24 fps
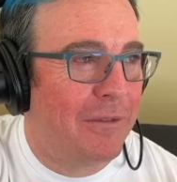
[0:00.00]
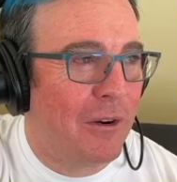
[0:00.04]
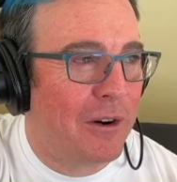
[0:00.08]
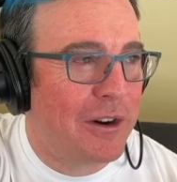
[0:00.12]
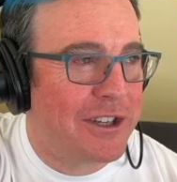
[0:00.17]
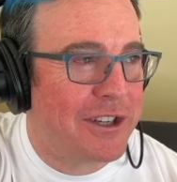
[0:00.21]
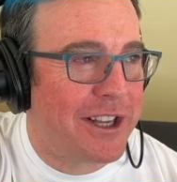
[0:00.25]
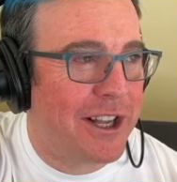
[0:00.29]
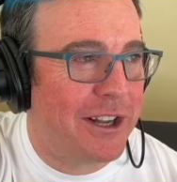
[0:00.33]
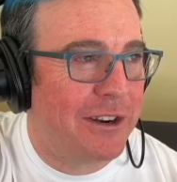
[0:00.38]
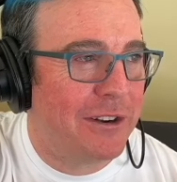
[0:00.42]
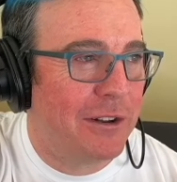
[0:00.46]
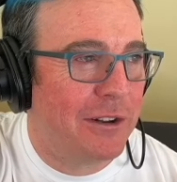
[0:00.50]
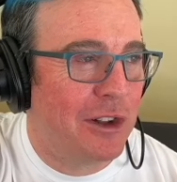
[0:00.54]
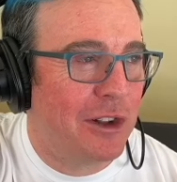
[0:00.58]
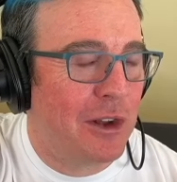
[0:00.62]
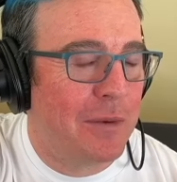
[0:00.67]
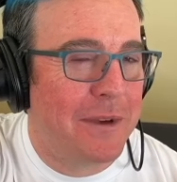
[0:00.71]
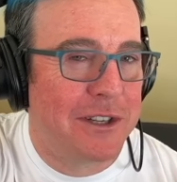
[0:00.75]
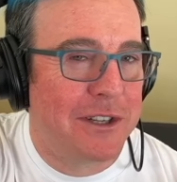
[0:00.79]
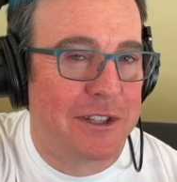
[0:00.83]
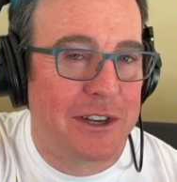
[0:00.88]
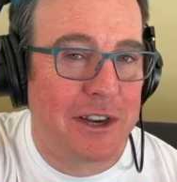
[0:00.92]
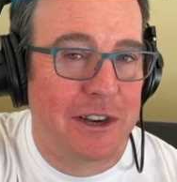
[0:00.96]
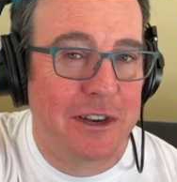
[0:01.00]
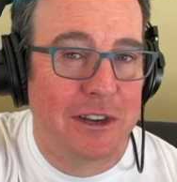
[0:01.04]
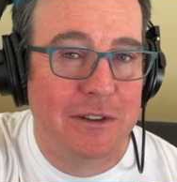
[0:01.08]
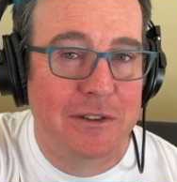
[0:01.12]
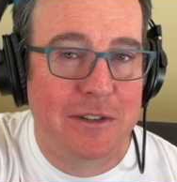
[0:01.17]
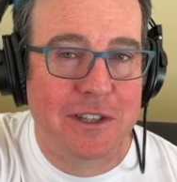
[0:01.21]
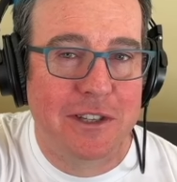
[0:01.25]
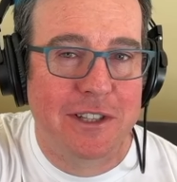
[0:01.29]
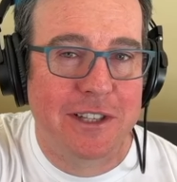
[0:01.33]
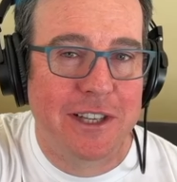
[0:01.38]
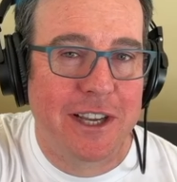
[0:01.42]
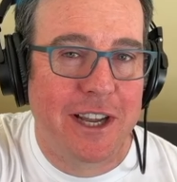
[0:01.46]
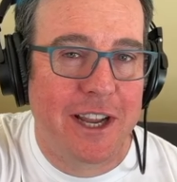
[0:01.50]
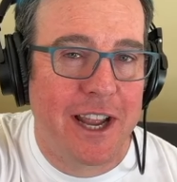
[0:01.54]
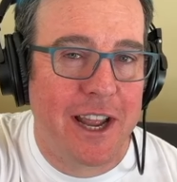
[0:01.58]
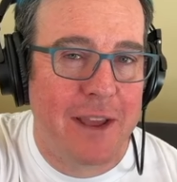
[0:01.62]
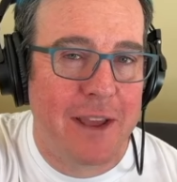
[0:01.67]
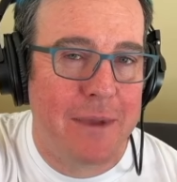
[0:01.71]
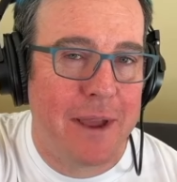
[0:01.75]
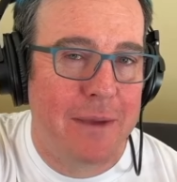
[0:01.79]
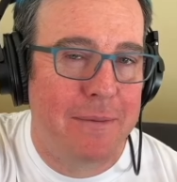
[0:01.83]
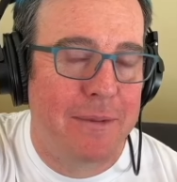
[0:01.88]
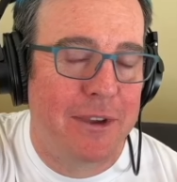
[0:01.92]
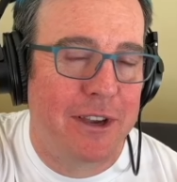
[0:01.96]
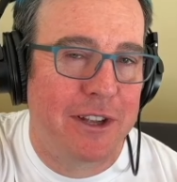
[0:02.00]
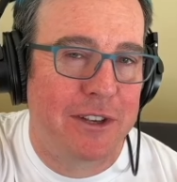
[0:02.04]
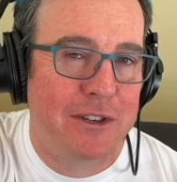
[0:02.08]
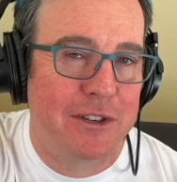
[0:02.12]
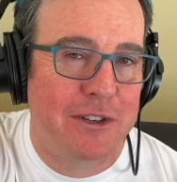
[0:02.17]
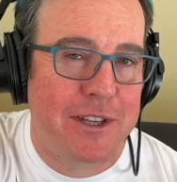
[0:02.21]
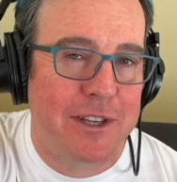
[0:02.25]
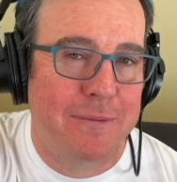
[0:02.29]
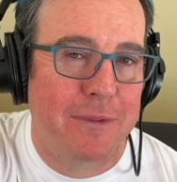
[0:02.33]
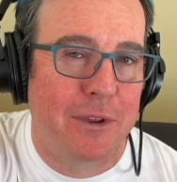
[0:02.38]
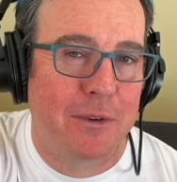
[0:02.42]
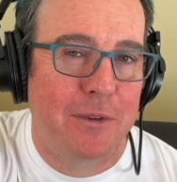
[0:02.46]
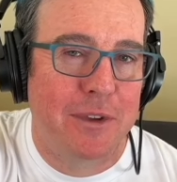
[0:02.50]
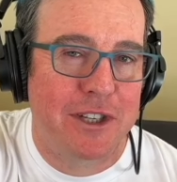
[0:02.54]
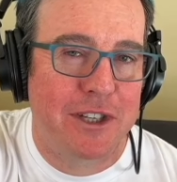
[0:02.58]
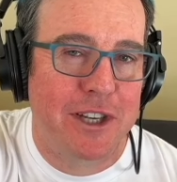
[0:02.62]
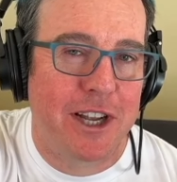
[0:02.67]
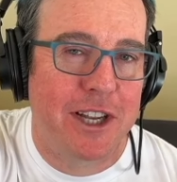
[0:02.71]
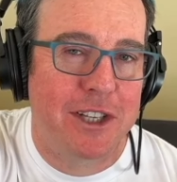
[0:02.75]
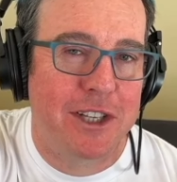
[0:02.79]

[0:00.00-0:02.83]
I'll foreshadow a little bit to the news and say, hey, maybe you could do something with